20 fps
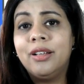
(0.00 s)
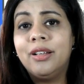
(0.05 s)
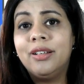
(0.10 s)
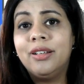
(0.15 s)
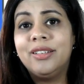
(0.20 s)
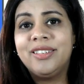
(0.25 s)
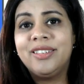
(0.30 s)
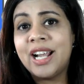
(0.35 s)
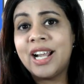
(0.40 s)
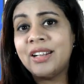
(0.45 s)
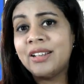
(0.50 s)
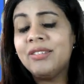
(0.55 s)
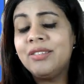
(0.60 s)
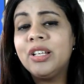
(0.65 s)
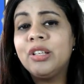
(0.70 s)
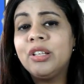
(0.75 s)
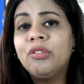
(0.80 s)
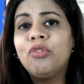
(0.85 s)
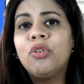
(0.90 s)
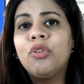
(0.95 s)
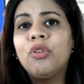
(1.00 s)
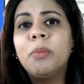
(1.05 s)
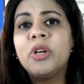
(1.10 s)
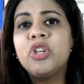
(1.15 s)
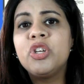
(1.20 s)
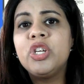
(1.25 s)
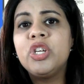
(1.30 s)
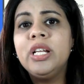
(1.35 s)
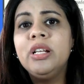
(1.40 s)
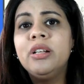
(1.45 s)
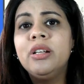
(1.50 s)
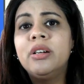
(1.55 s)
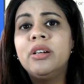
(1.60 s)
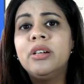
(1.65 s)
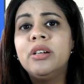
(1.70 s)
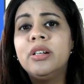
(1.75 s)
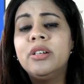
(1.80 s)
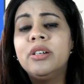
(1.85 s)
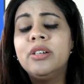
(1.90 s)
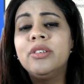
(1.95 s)
statistics for machine
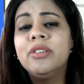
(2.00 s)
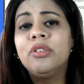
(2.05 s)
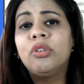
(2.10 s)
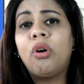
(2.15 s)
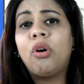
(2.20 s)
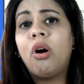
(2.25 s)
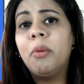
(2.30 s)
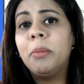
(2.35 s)
learners or